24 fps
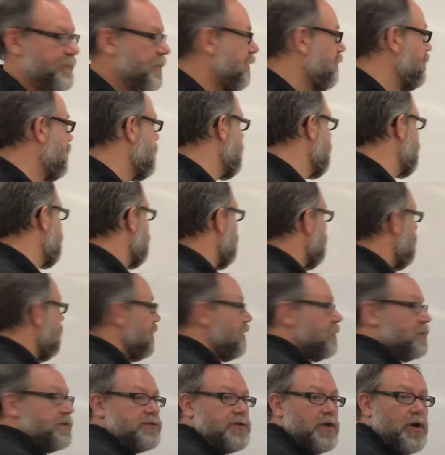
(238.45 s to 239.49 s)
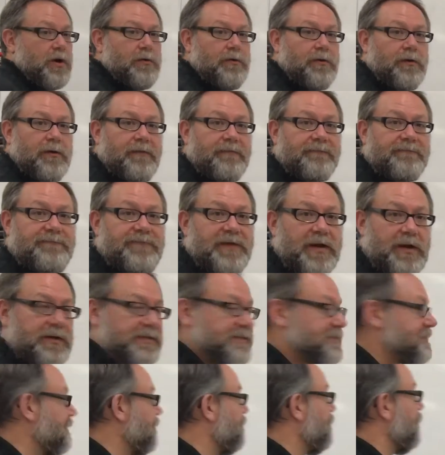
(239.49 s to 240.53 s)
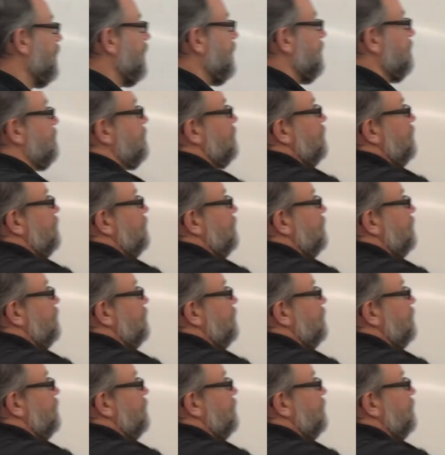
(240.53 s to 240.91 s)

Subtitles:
All right? So, very simply,